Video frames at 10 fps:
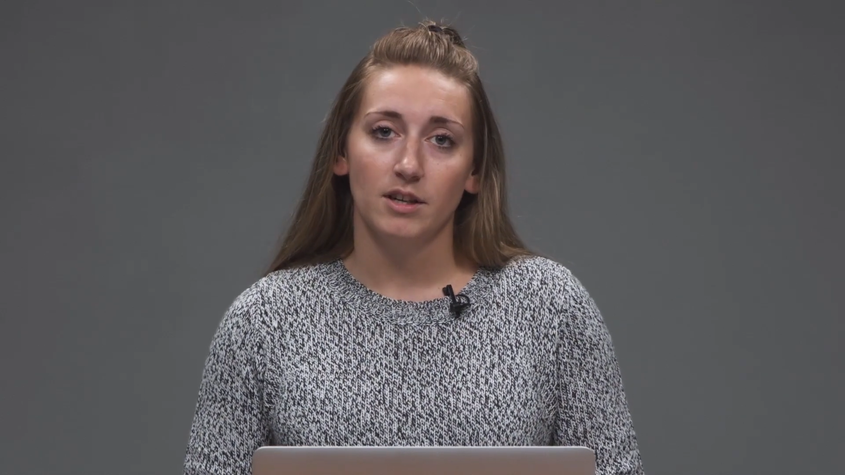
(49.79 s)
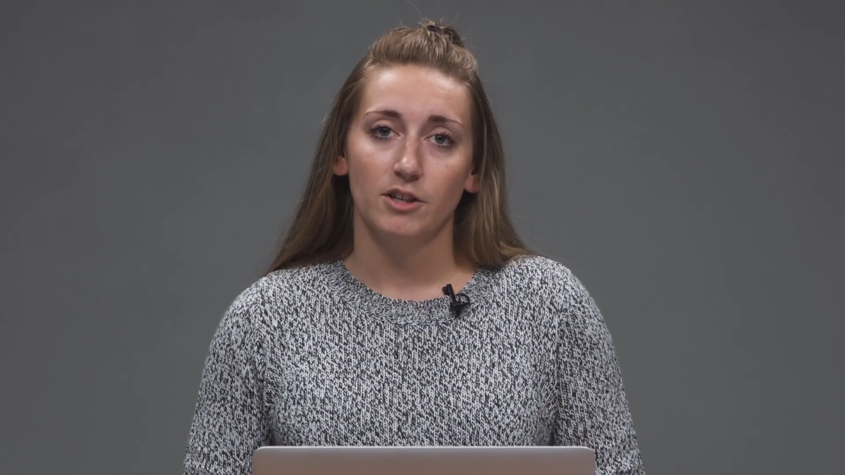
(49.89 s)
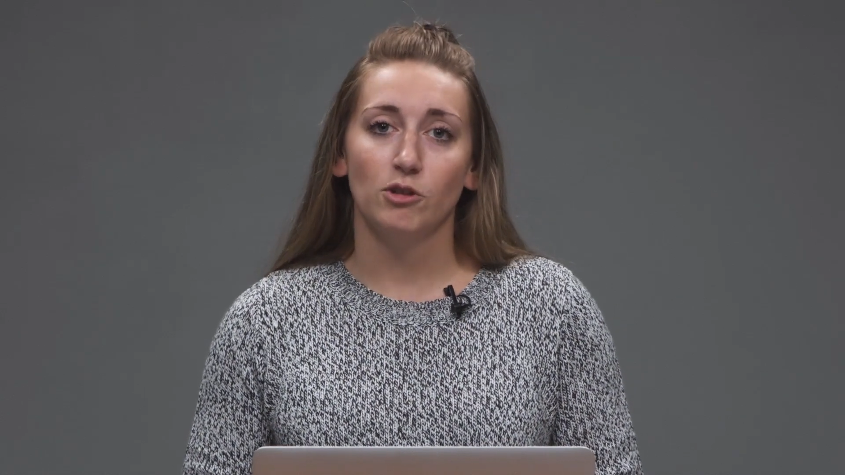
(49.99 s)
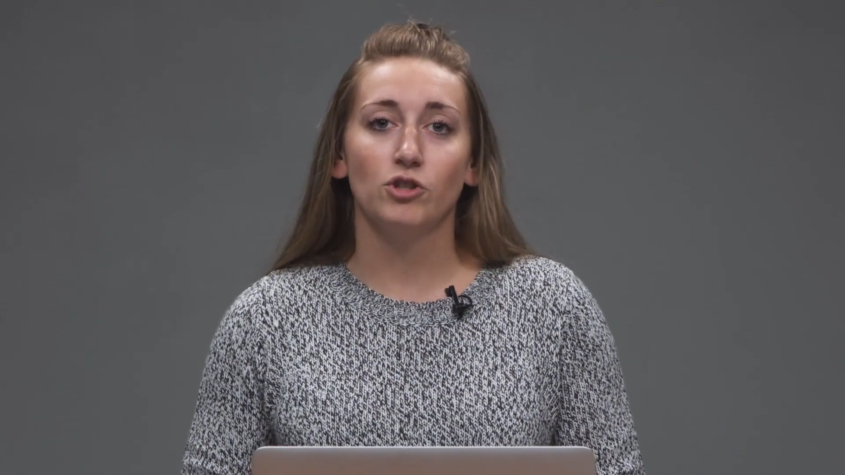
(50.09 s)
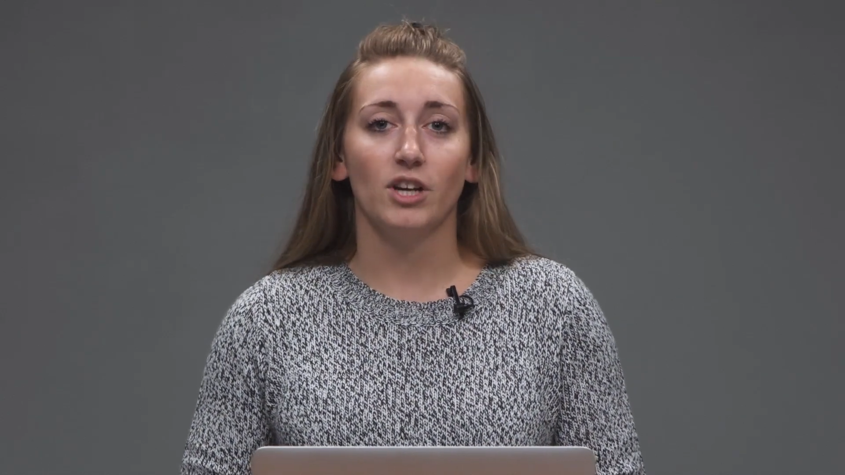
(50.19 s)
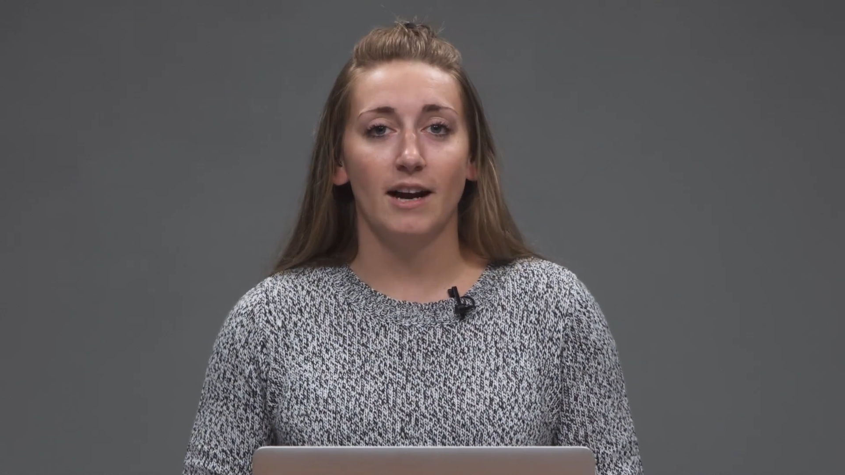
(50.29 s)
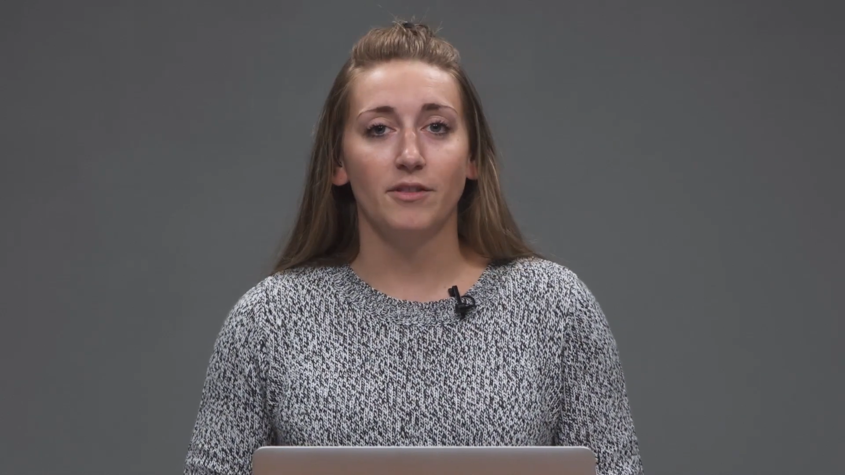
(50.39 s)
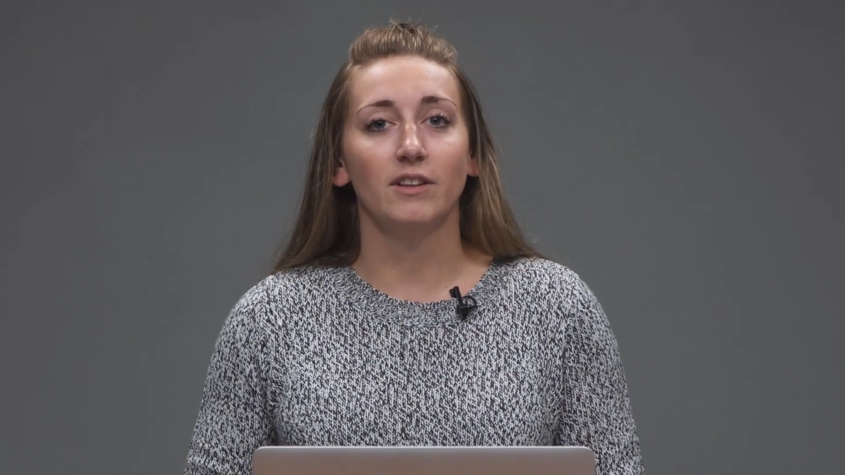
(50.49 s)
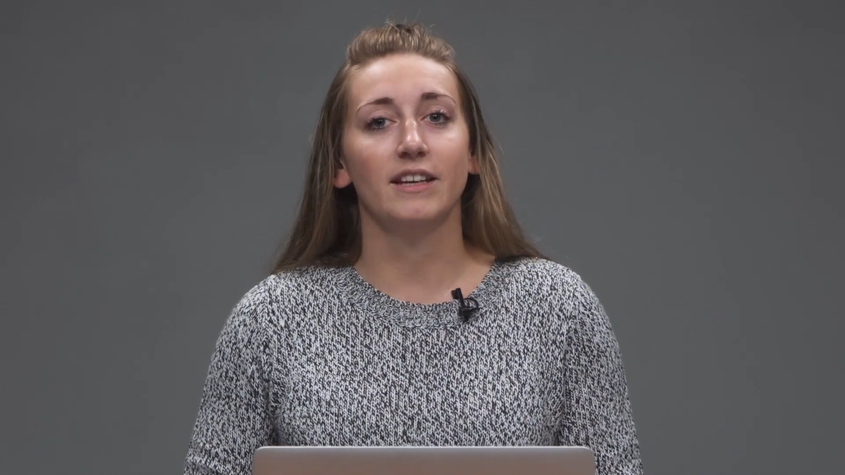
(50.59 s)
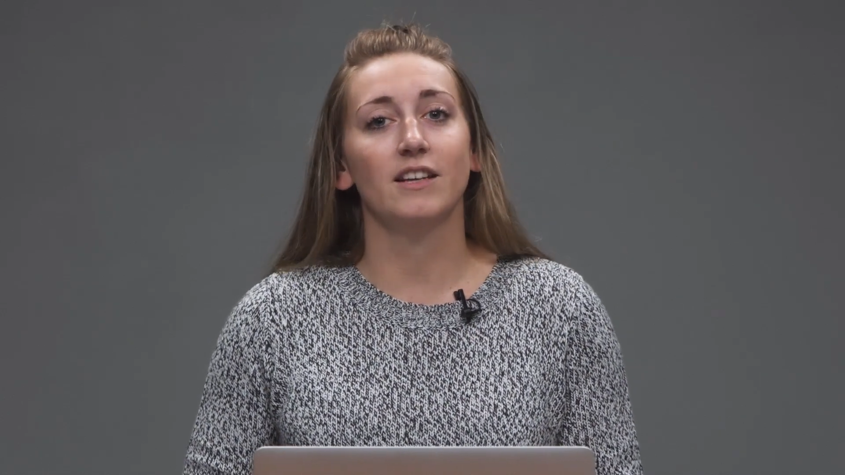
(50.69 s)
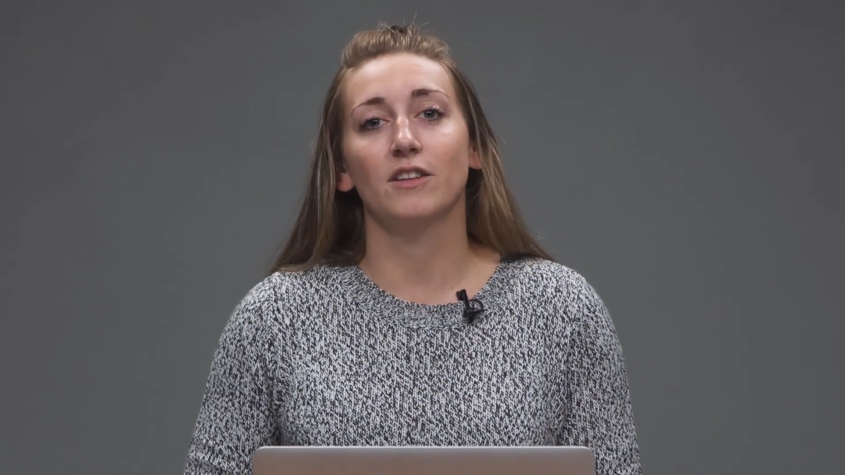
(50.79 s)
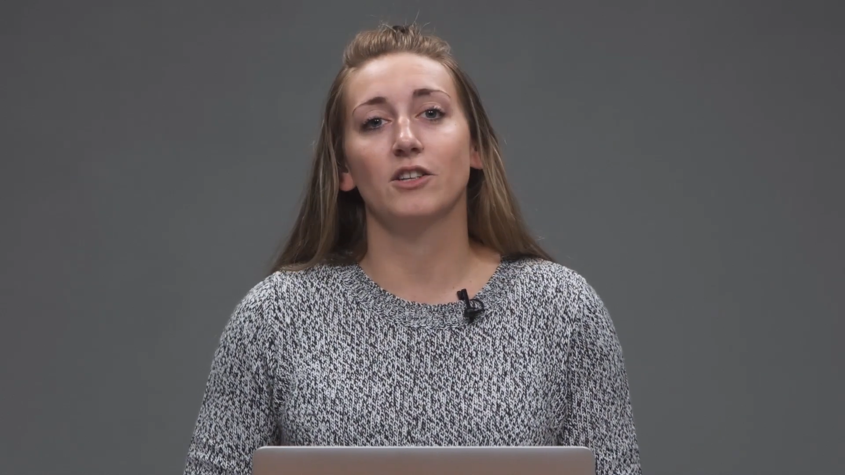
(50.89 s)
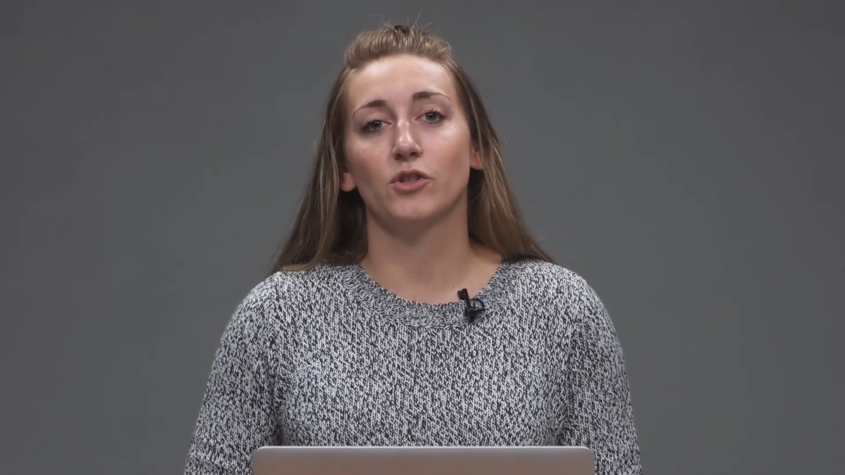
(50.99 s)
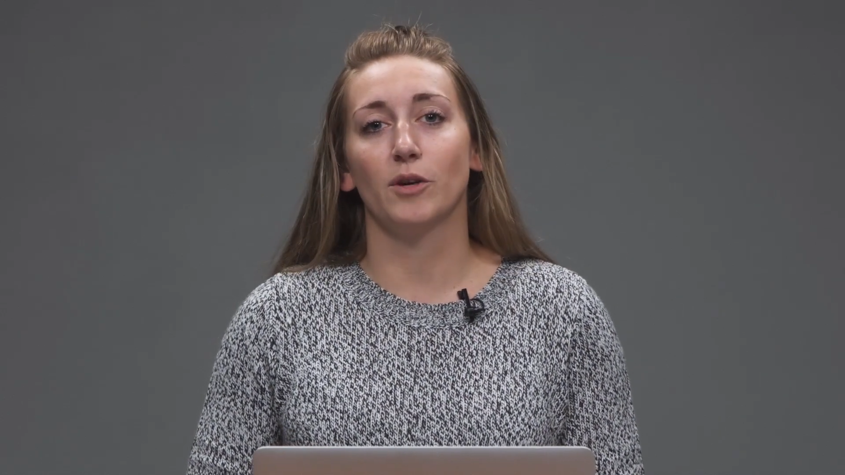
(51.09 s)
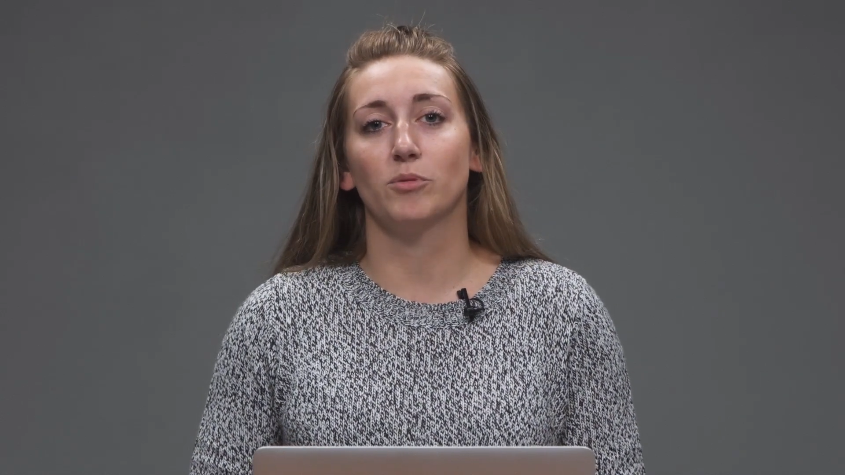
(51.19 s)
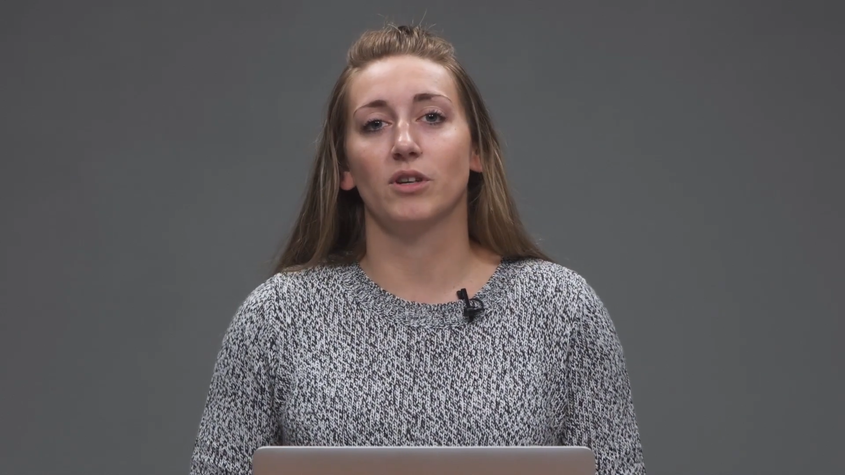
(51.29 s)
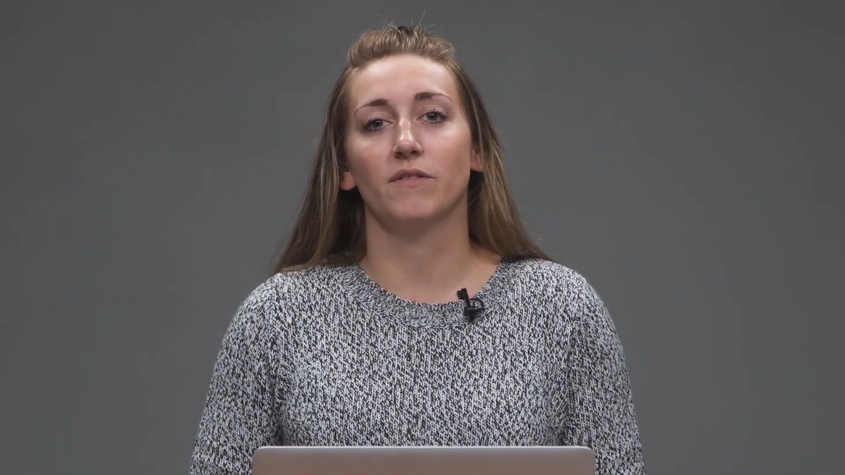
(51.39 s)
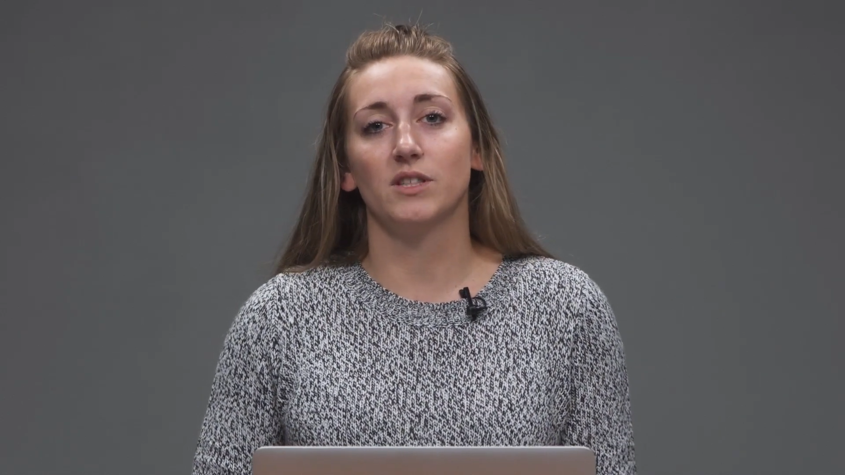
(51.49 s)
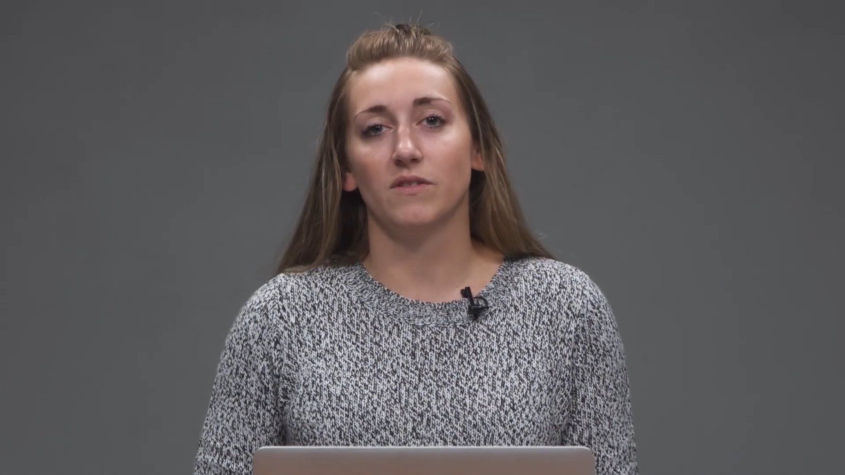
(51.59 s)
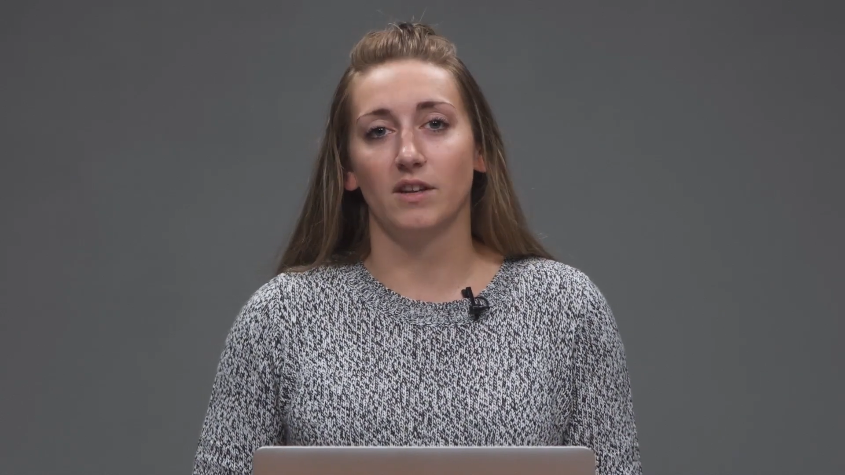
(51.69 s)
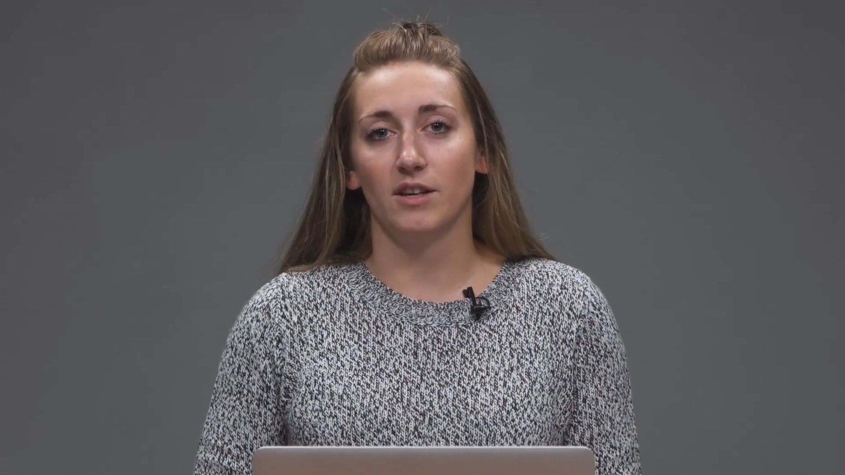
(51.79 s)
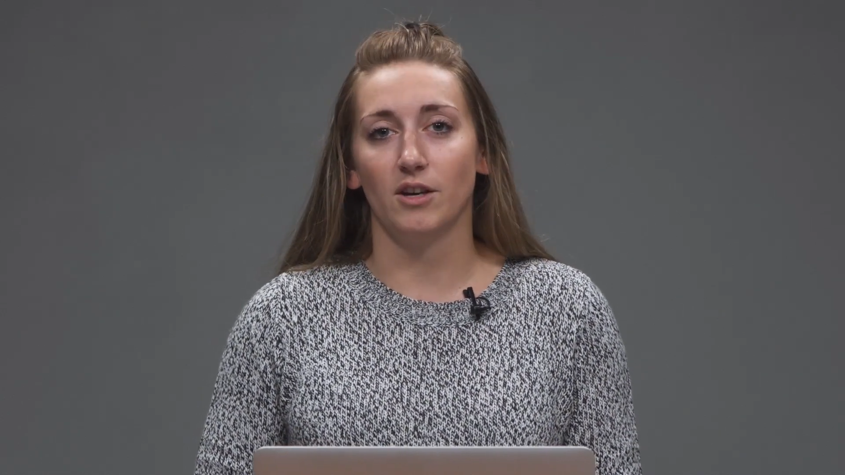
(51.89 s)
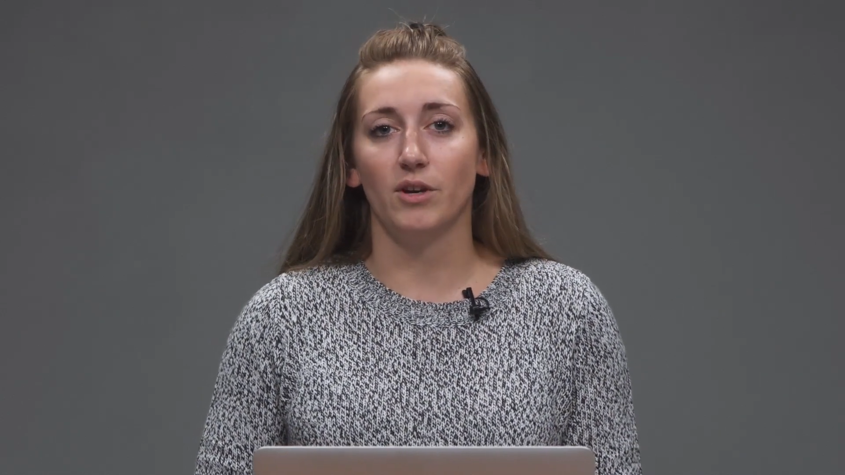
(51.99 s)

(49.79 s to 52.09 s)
So check out the link in the description of this video